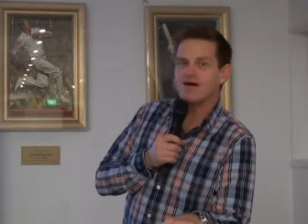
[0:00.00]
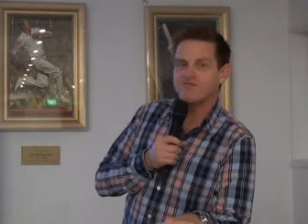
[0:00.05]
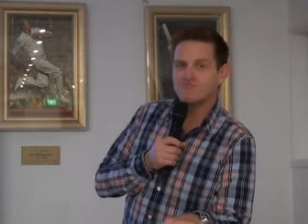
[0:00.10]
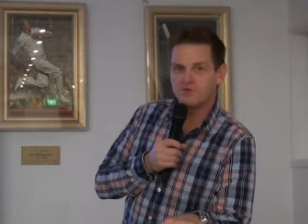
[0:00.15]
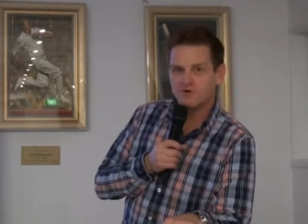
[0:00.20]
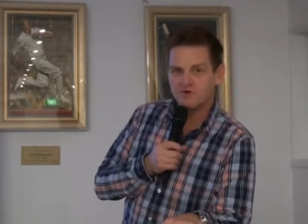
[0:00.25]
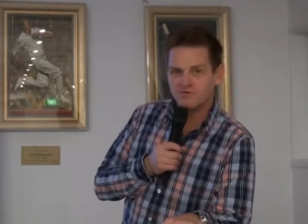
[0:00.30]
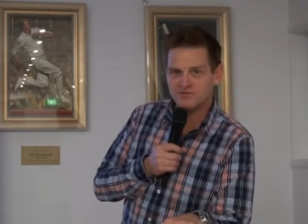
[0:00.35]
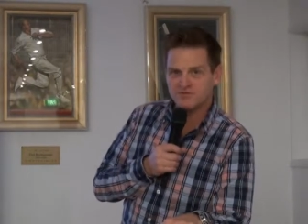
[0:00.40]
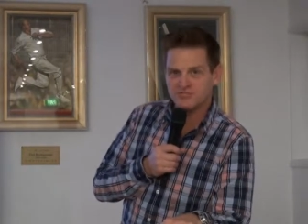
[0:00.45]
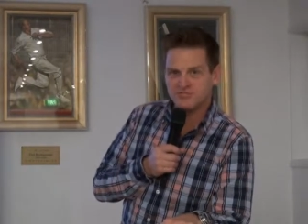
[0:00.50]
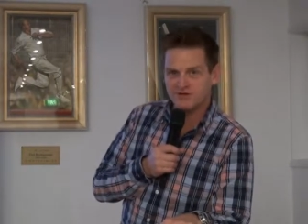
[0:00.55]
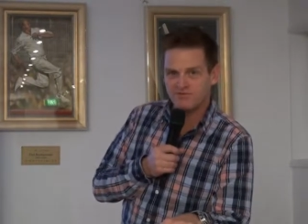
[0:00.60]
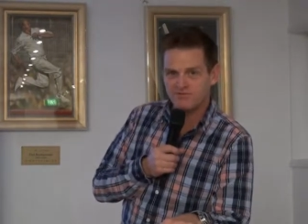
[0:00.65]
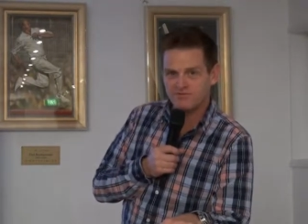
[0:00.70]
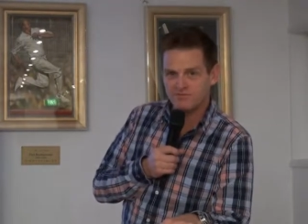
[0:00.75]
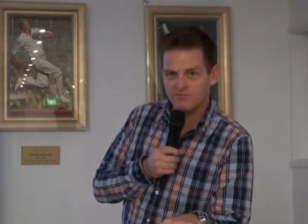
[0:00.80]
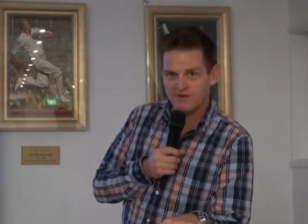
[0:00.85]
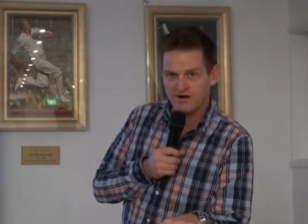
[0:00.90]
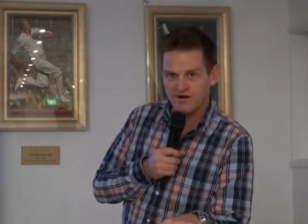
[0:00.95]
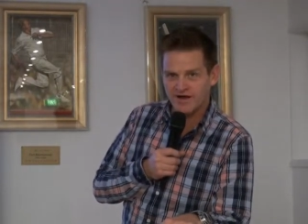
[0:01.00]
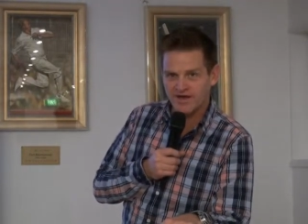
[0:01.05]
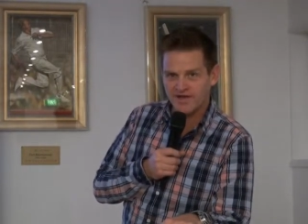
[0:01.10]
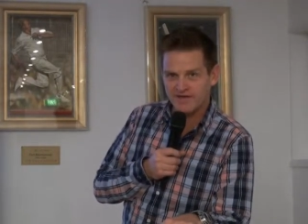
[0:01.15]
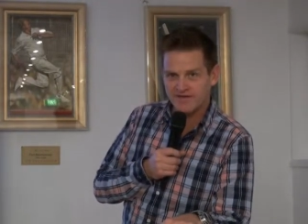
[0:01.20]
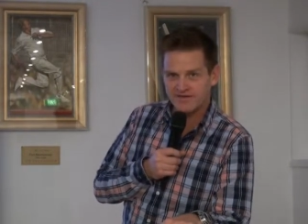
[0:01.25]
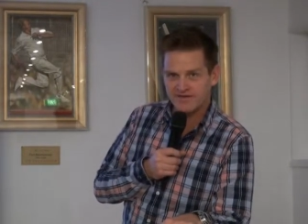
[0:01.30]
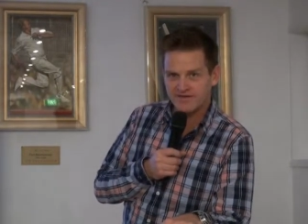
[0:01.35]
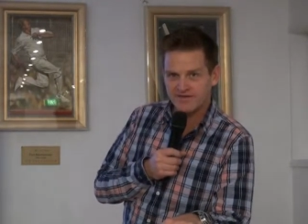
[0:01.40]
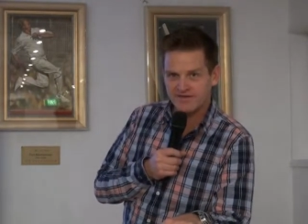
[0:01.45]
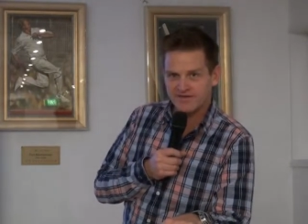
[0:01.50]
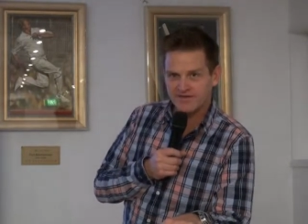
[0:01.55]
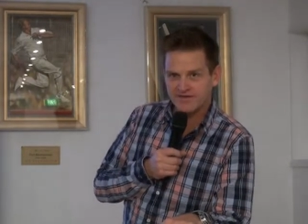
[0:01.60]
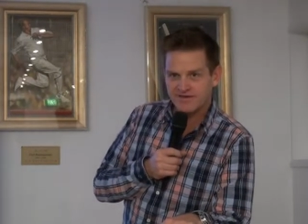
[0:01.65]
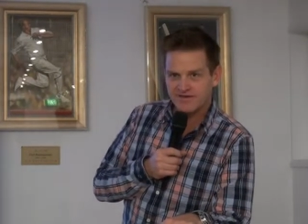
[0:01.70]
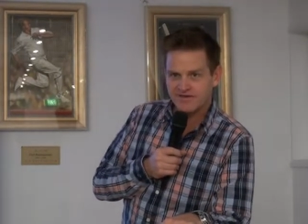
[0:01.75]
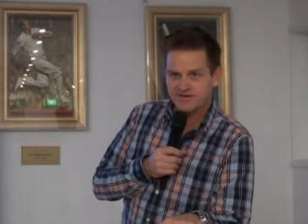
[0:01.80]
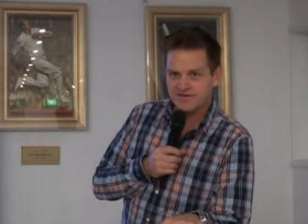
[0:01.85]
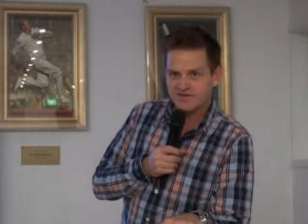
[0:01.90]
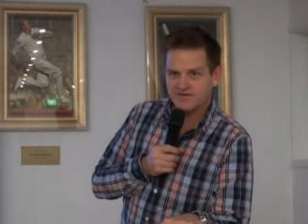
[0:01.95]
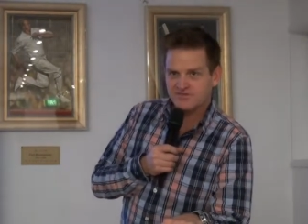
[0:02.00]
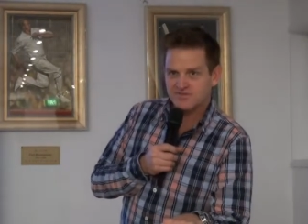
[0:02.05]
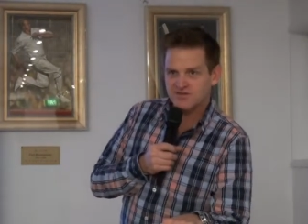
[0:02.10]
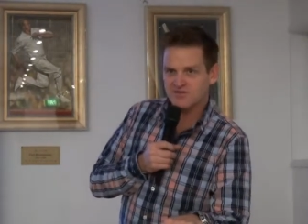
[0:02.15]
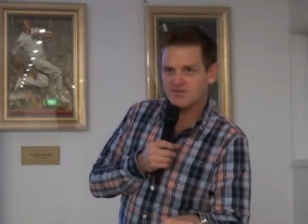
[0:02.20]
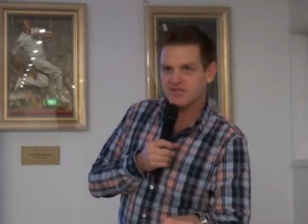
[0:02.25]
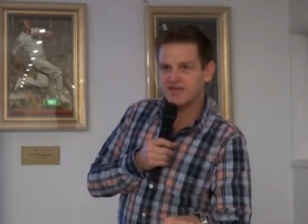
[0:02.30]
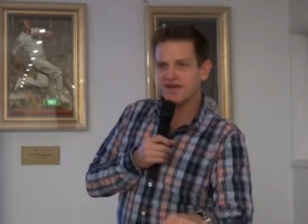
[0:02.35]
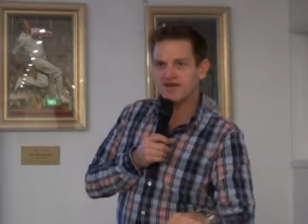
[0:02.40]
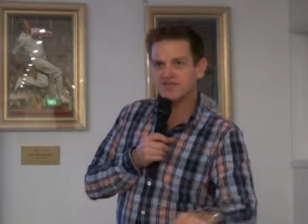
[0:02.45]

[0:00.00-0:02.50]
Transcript: I bought myself a bike. So at